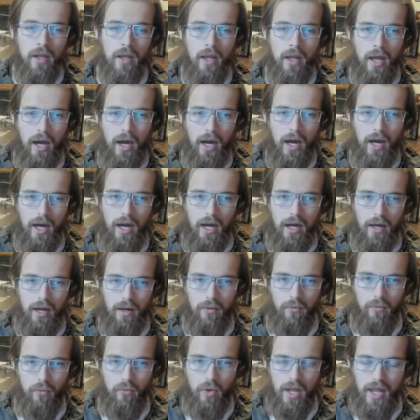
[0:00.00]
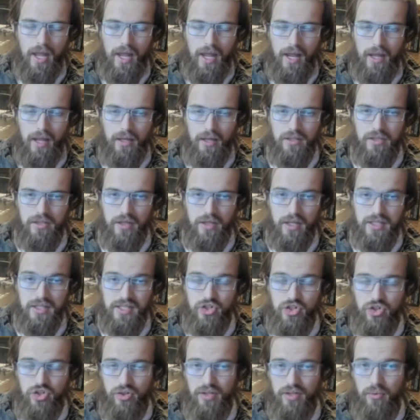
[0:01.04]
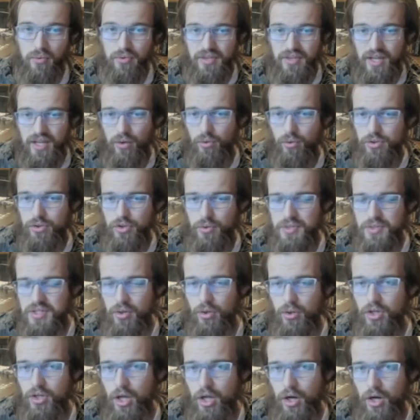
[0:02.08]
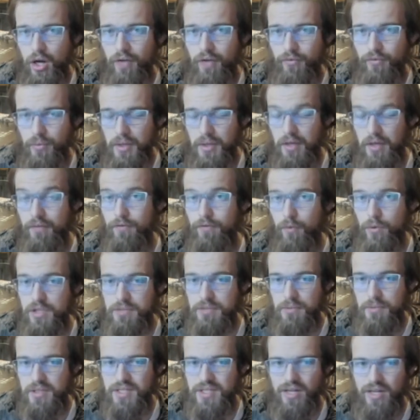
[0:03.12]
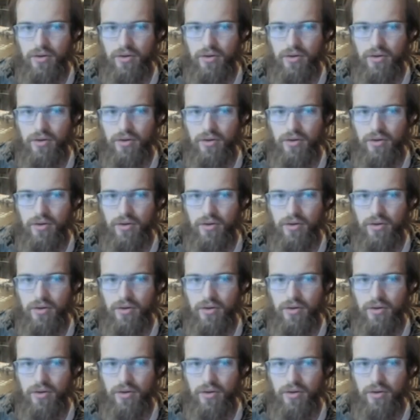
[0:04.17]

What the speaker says: And essentially what that will do is it'll cut off reinforcements.